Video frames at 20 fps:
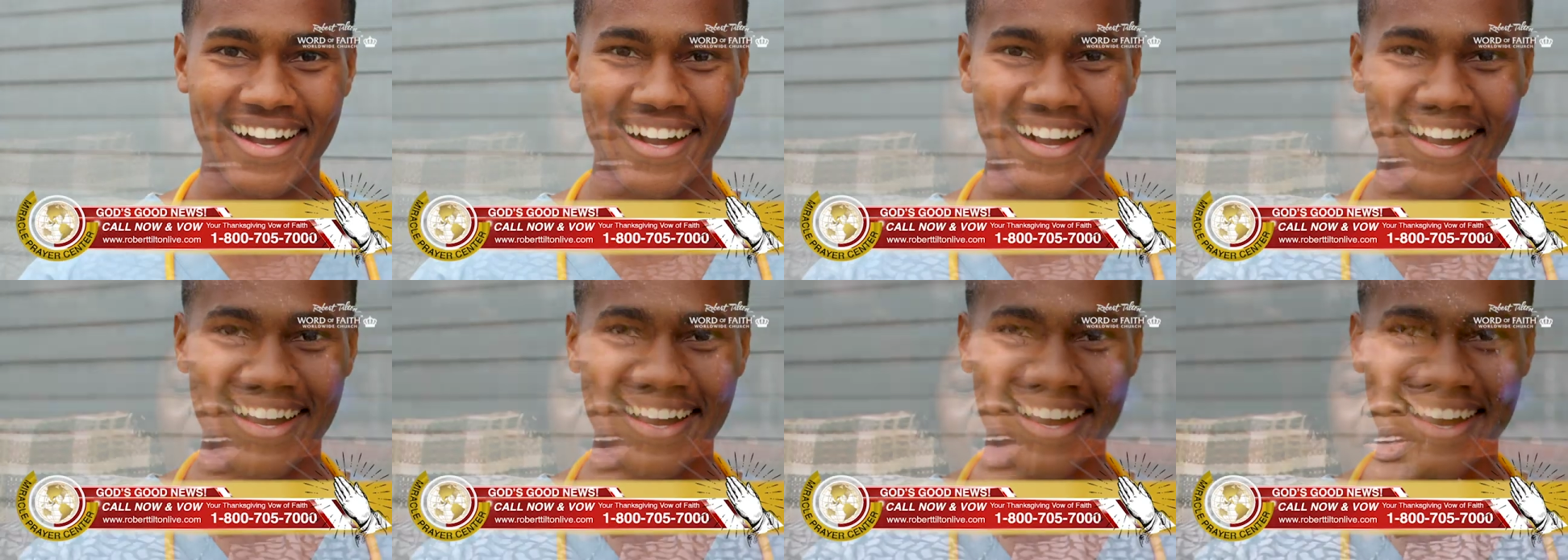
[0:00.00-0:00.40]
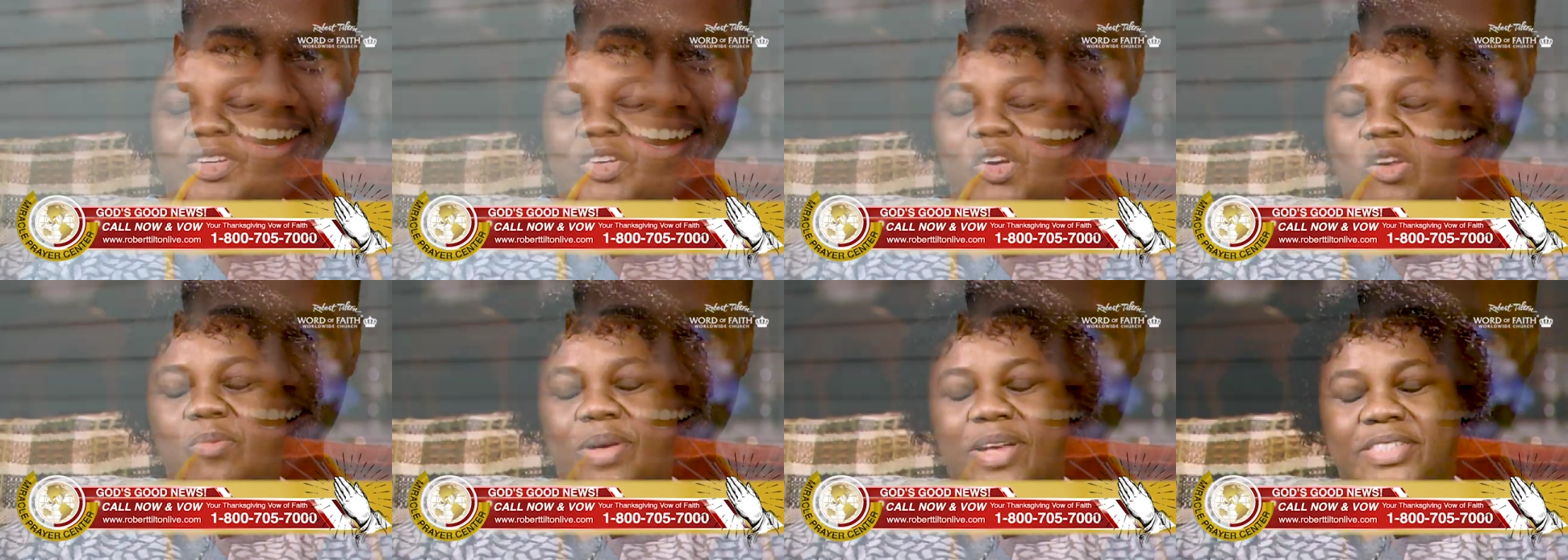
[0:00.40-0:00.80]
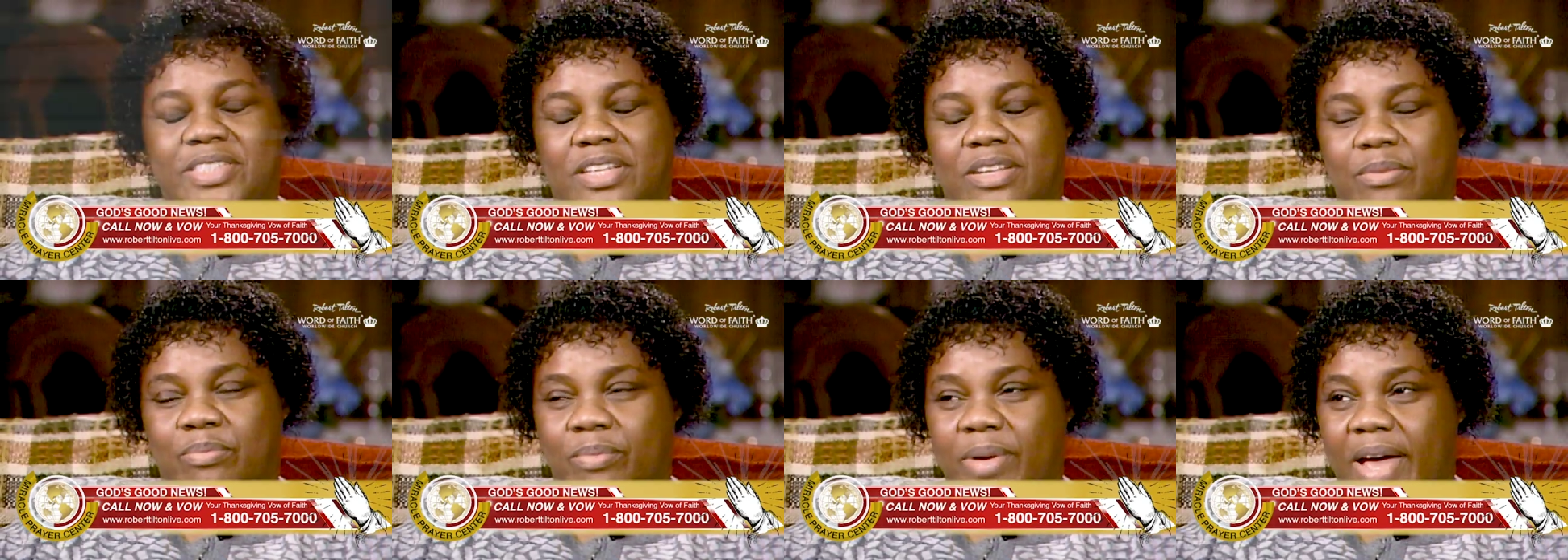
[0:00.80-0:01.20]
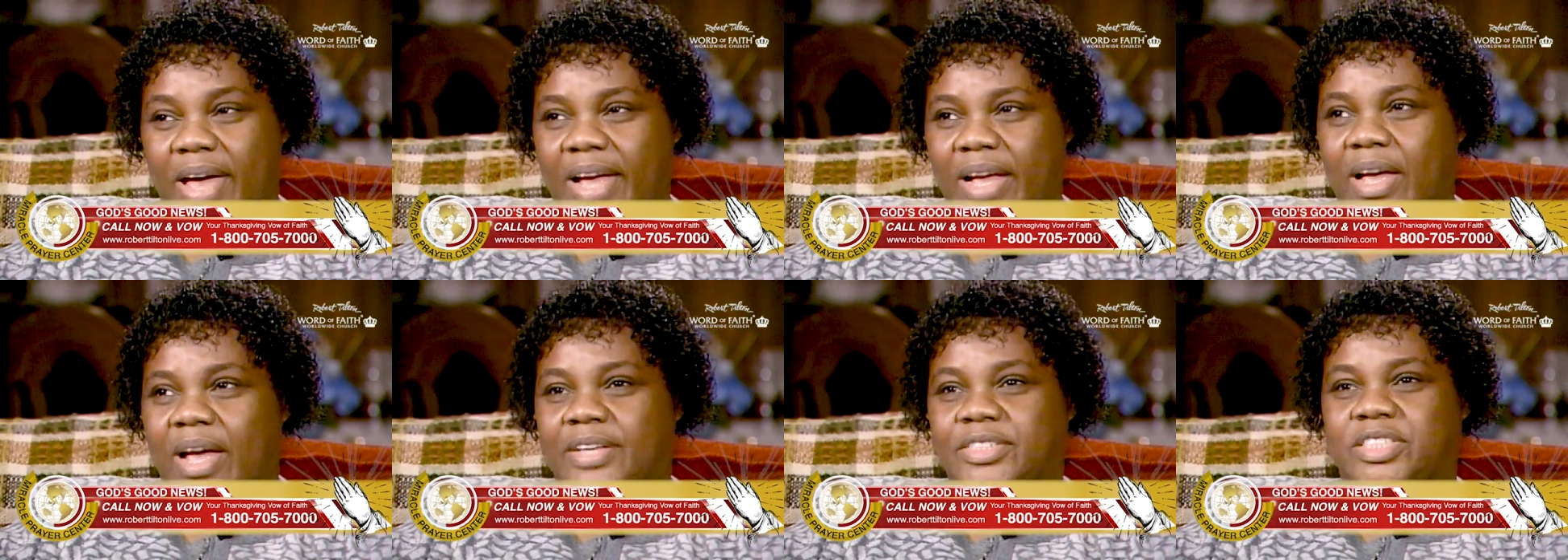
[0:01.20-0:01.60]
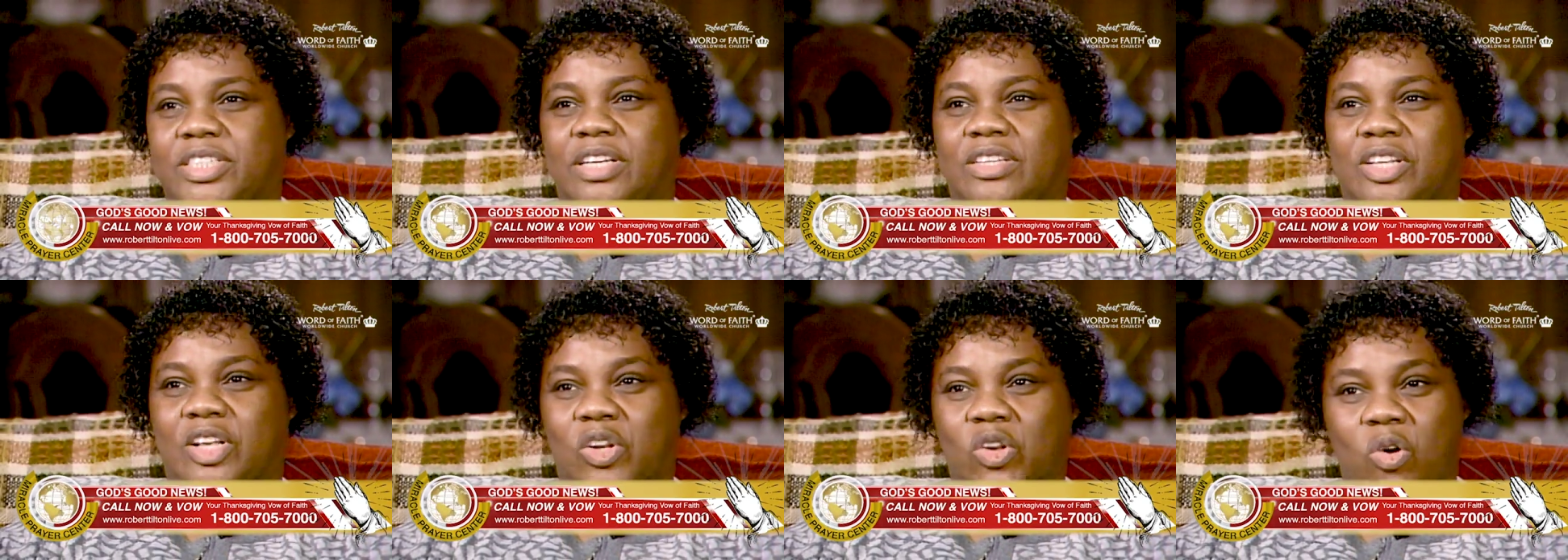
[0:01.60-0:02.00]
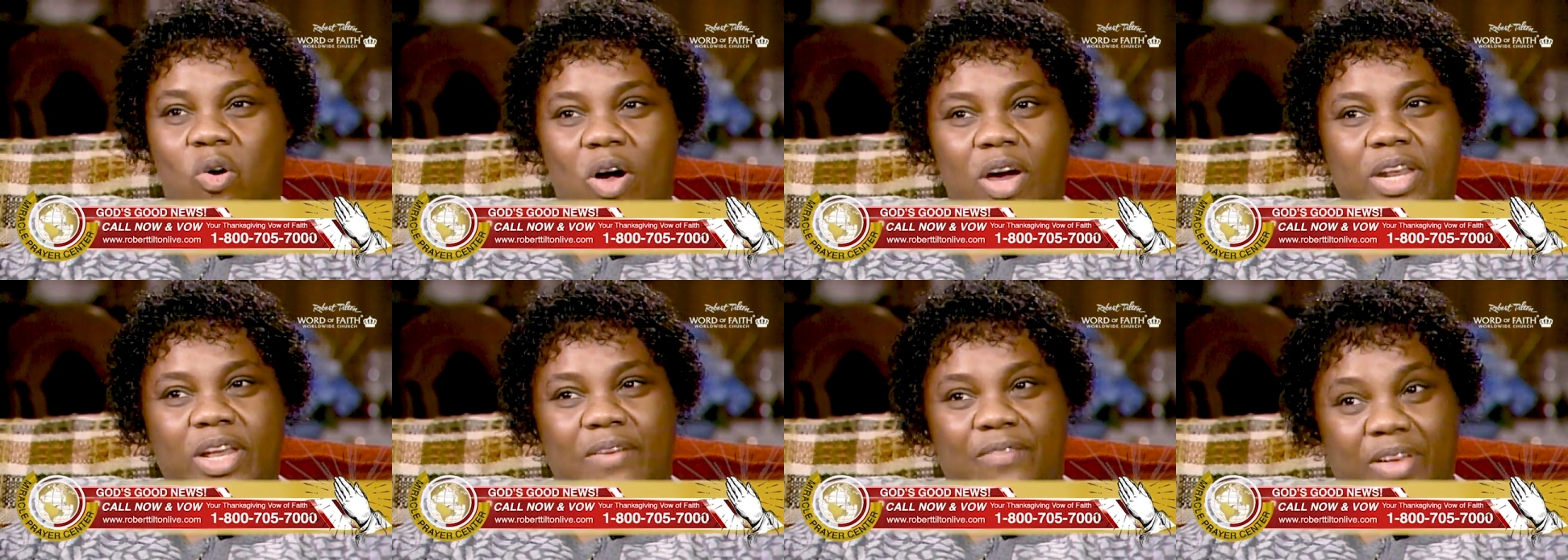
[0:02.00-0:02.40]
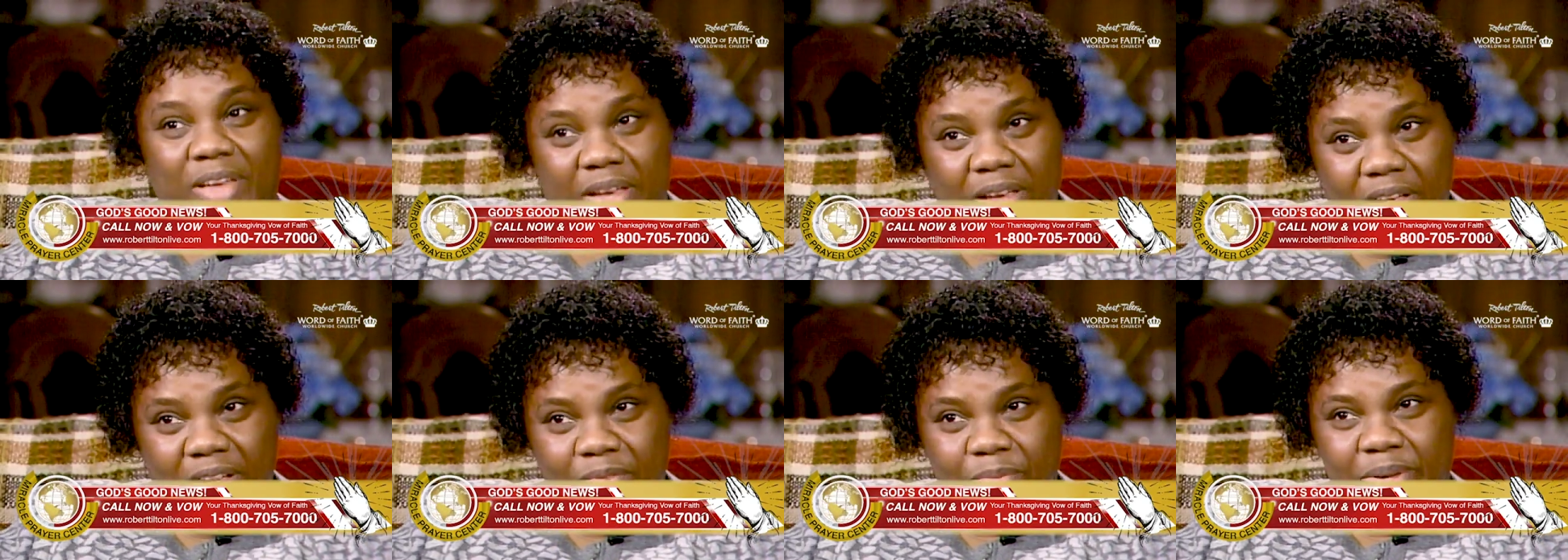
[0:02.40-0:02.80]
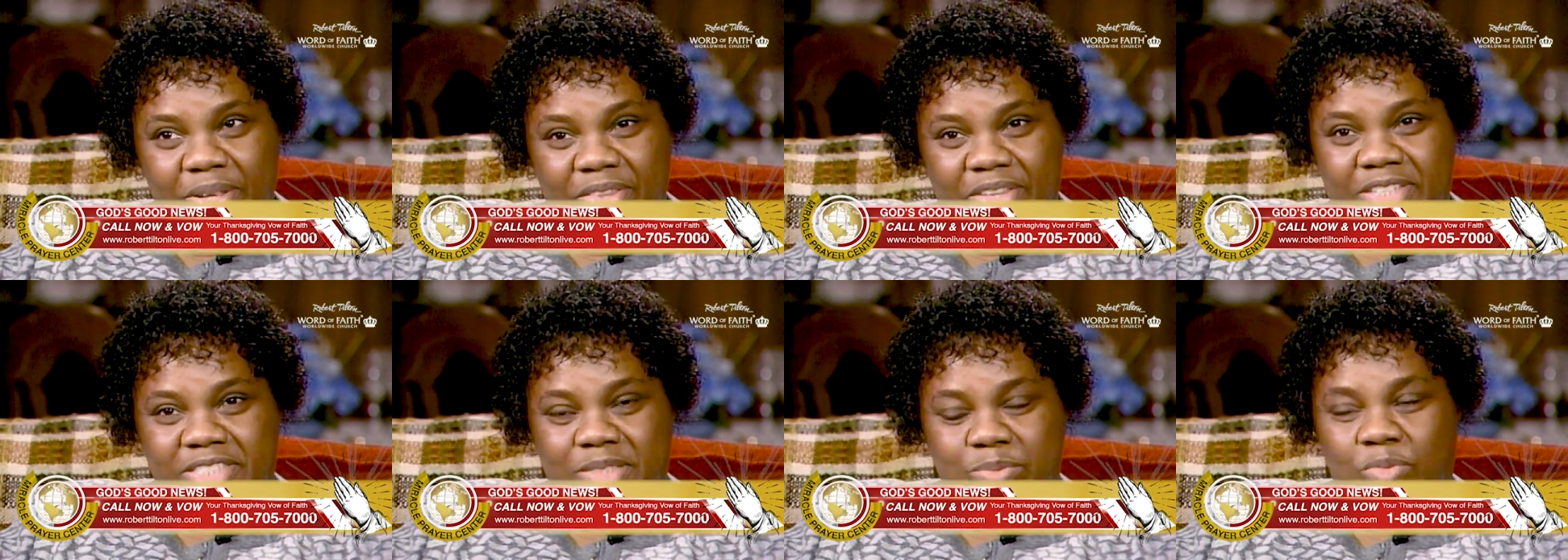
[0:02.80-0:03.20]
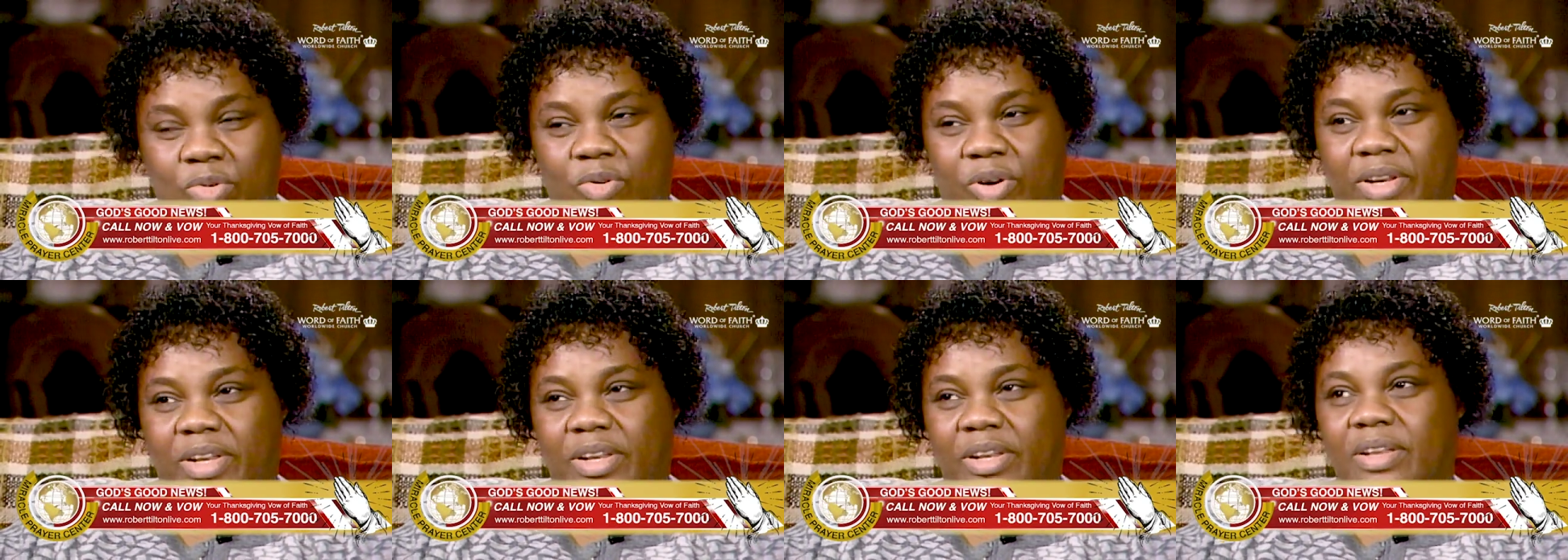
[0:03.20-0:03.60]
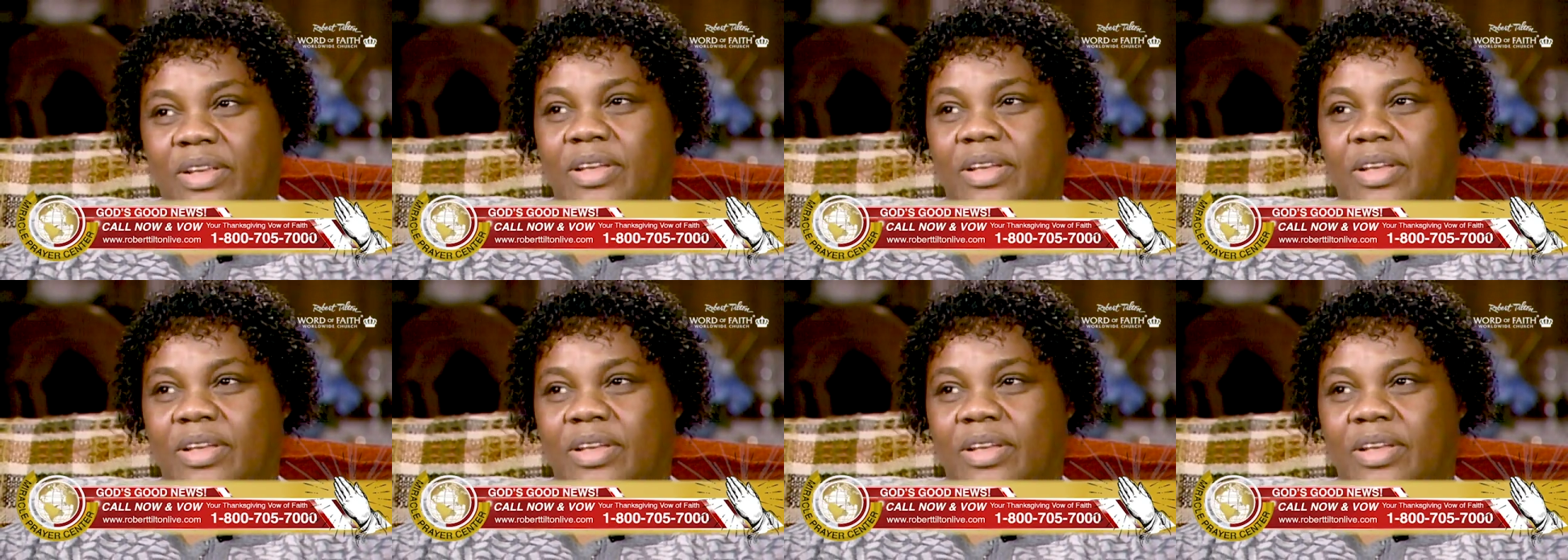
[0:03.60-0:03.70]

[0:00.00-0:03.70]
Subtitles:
I told him, I said, Mike, I said, the Lord have healed me this morning.